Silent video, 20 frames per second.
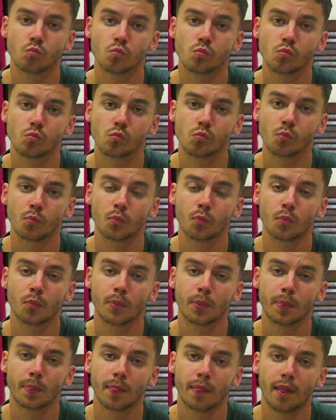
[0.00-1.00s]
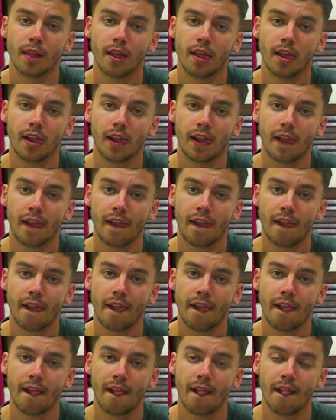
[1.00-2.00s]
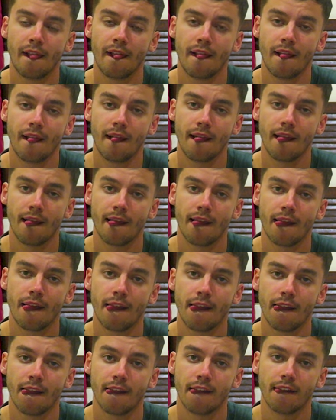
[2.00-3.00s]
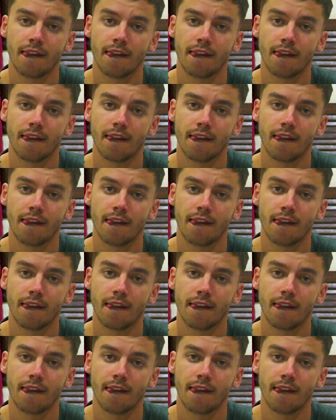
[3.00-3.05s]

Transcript: The person shown says nothing.